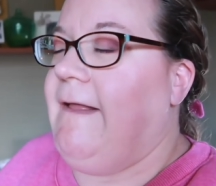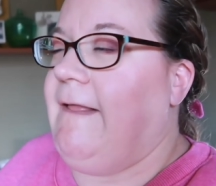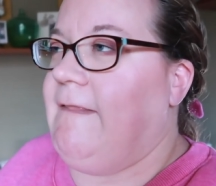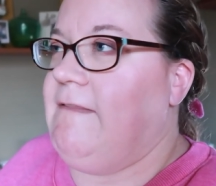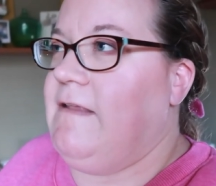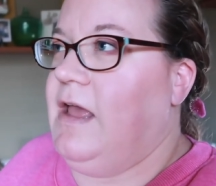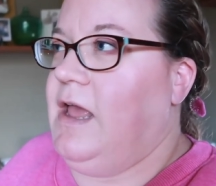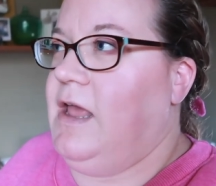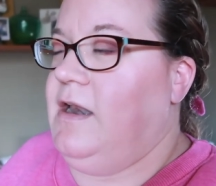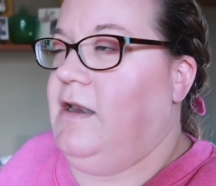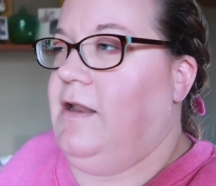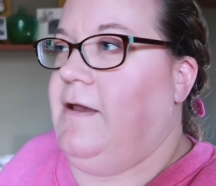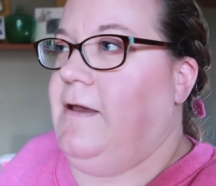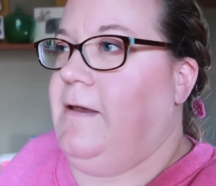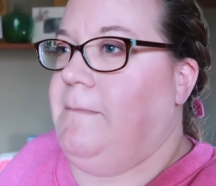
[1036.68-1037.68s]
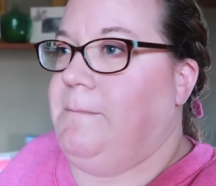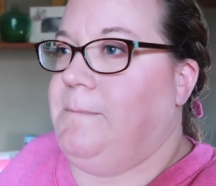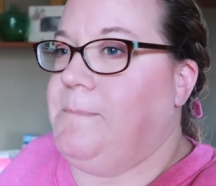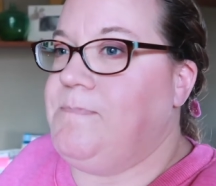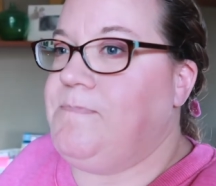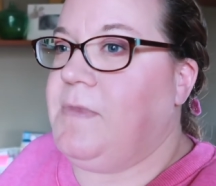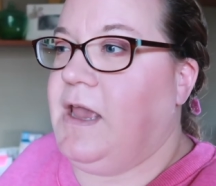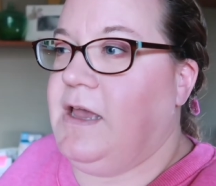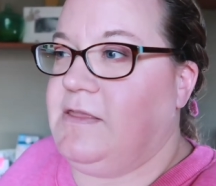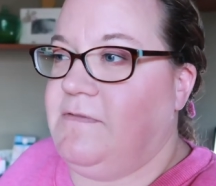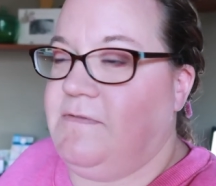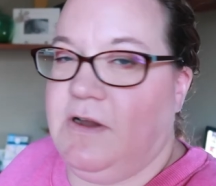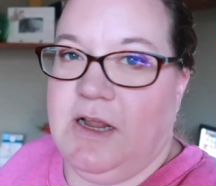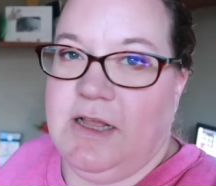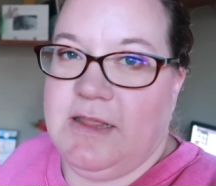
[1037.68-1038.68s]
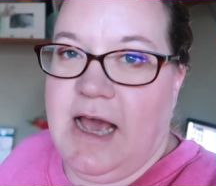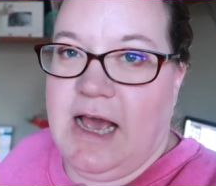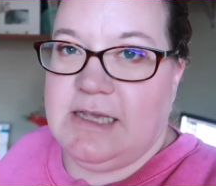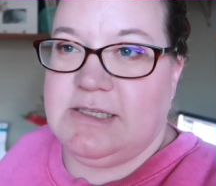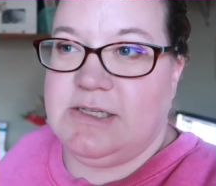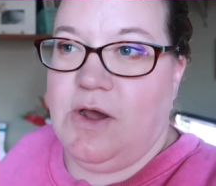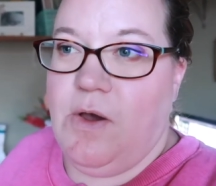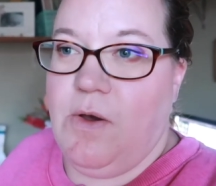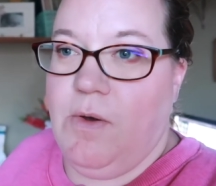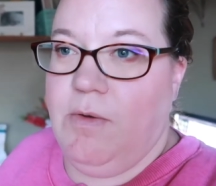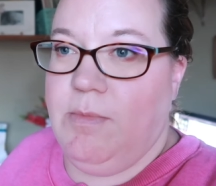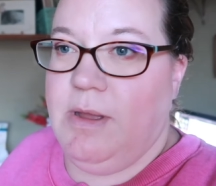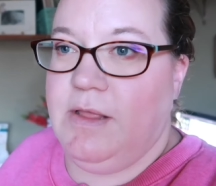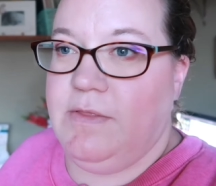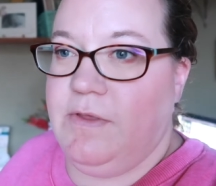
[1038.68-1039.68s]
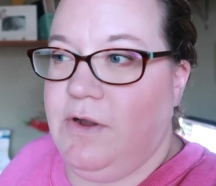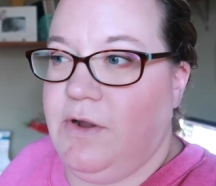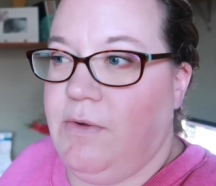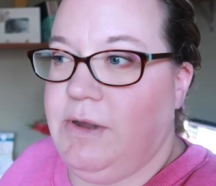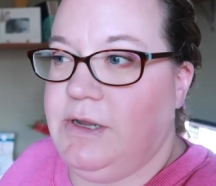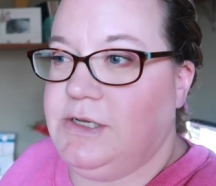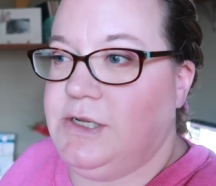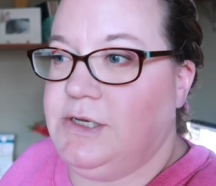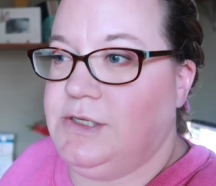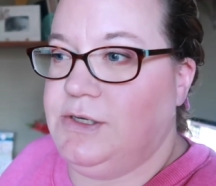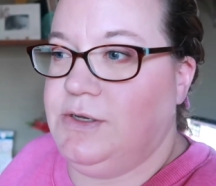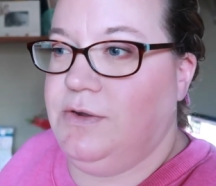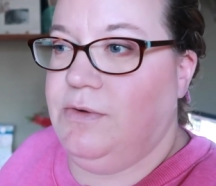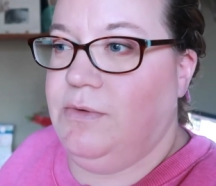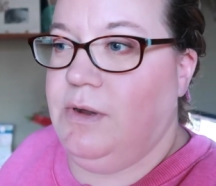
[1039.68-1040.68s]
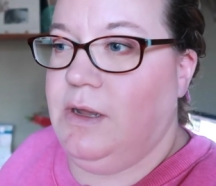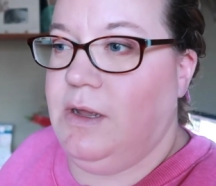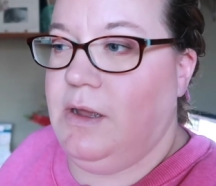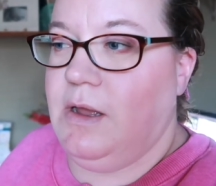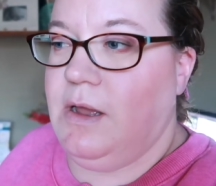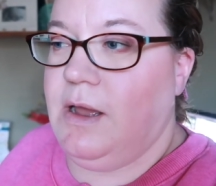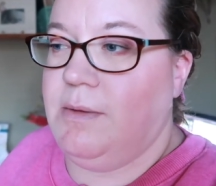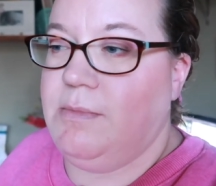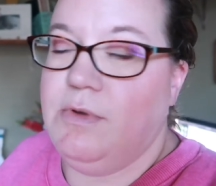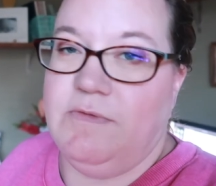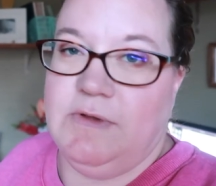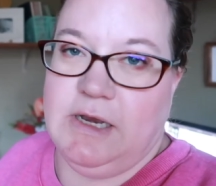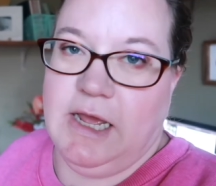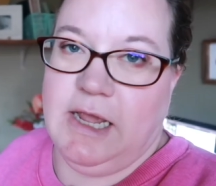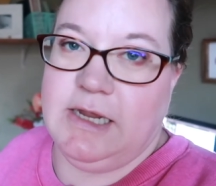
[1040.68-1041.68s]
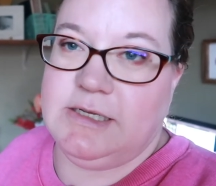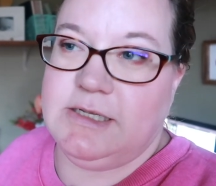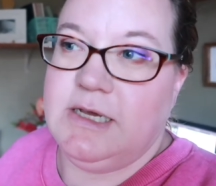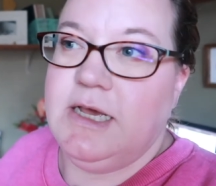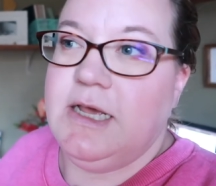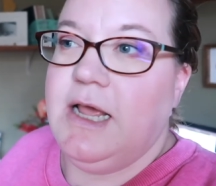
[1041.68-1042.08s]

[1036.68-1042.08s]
And then um, at the very last home, they're going to do a movie night.